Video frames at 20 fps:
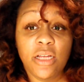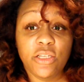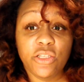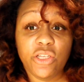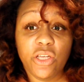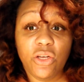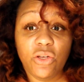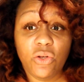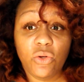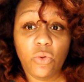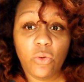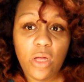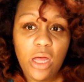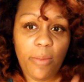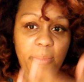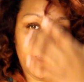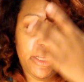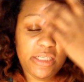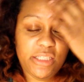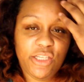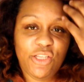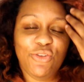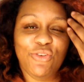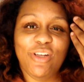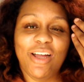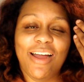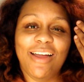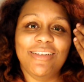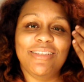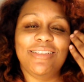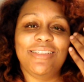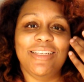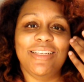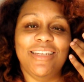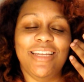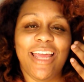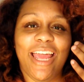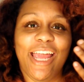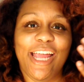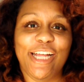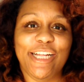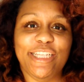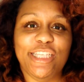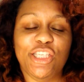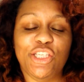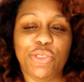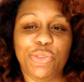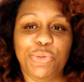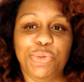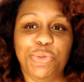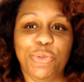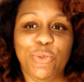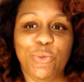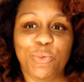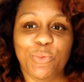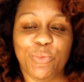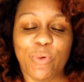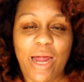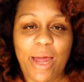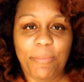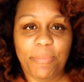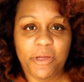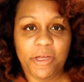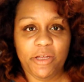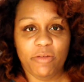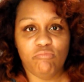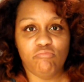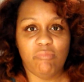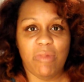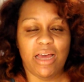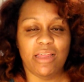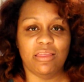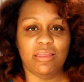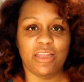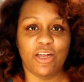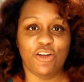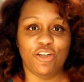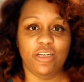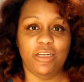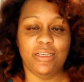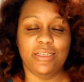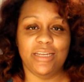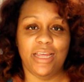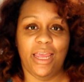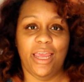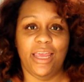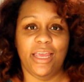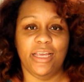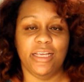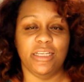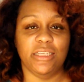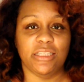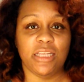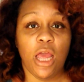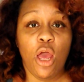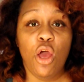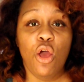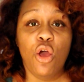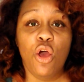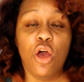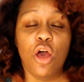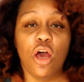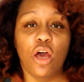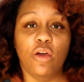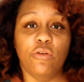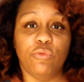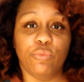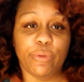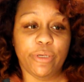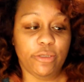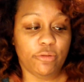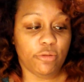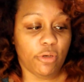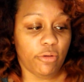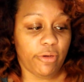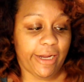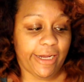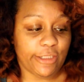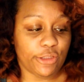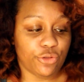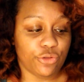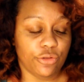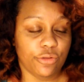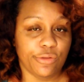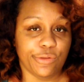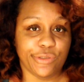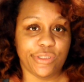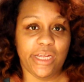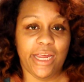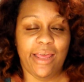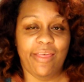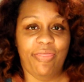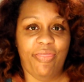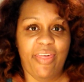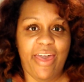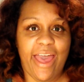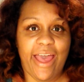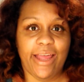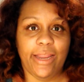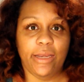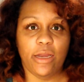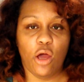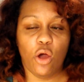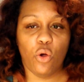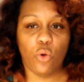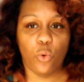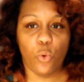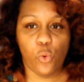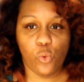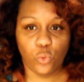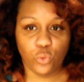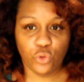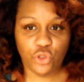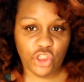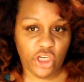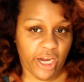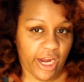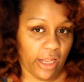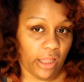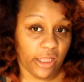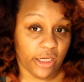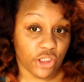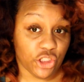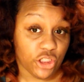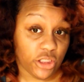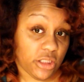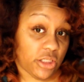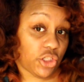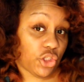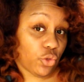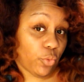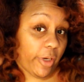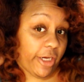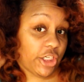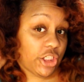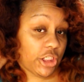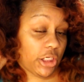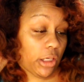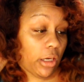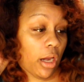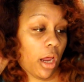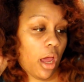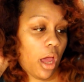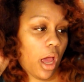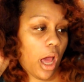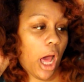So coming to you guys today to wrap up my 30 days of regrow naturals and that whole challenge situation.